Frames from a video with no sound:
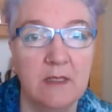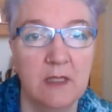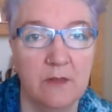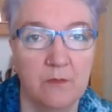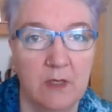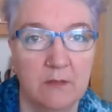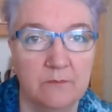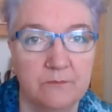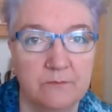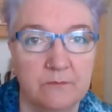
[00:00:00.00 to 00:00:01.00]

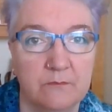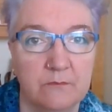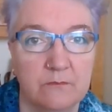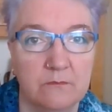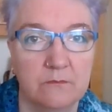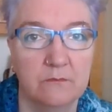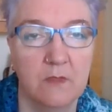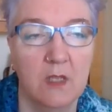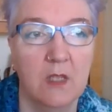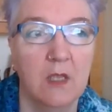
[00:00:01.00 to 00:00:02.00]
And
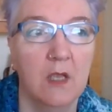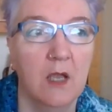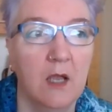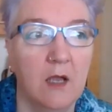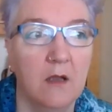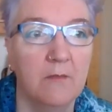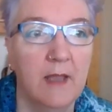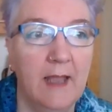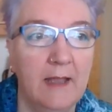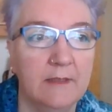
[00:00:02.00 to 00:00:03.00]
that was pretty
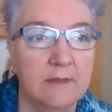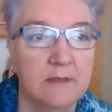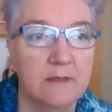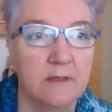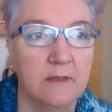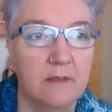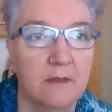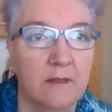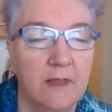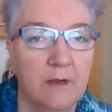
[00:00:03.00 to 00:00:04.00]
good actually.
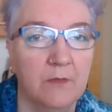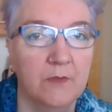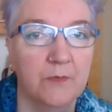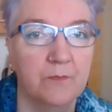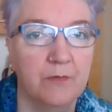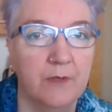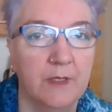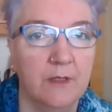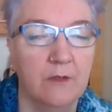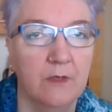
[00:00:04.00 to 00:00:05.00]
I gave that away to
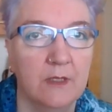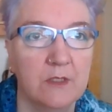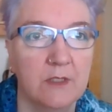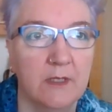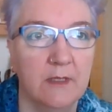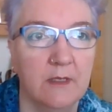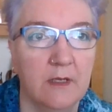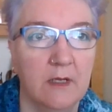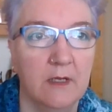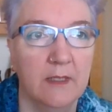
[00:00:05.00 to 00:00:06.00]
Dave's auntie
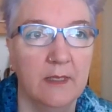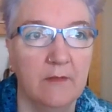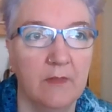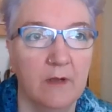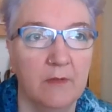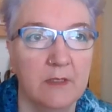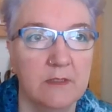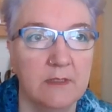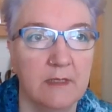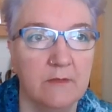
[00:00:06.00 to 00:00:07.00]
over the
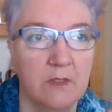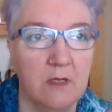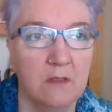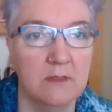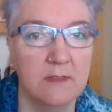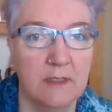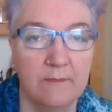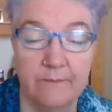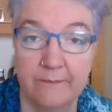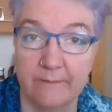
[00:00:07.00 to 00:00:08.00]
weekend. She likes that.
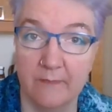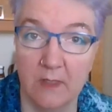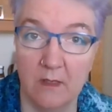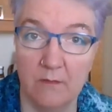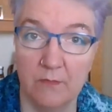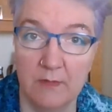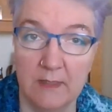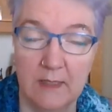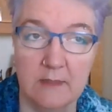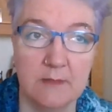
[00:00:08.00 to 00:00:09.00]
But
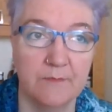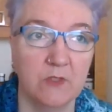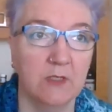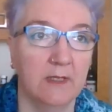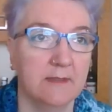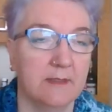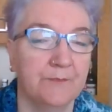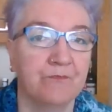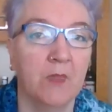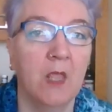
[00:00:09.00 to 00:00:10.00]
I still had yarn left
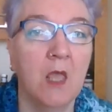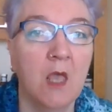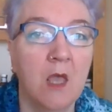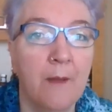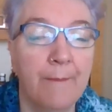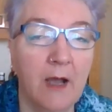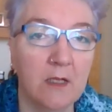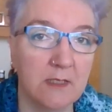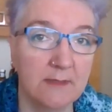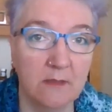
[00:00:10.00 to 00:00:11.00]
over, and I thought,
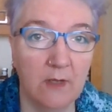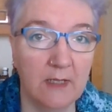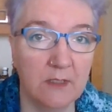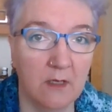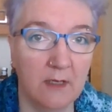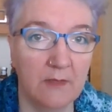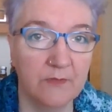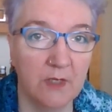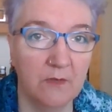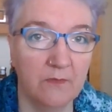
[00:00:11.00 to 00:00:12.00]
oh, I can use it
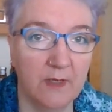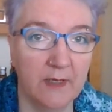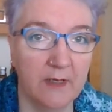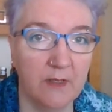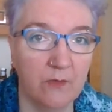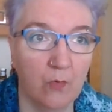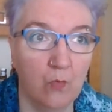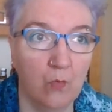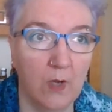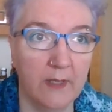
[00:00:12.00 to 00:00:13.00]
in this project. It's
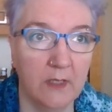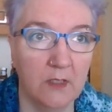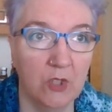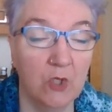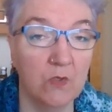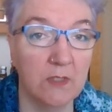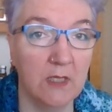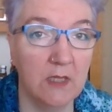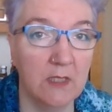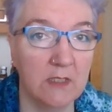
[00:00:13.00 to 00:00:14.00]
called The Shift. It's by
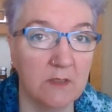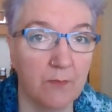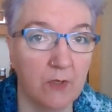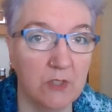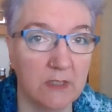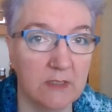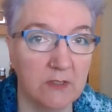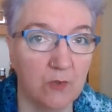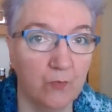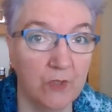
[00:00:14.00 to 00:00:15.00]
Andrea Mowry. It's a
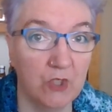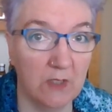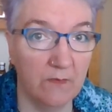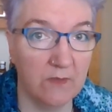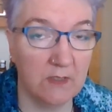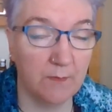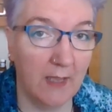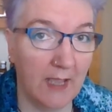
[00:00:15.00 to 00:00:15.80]
paid for pattern,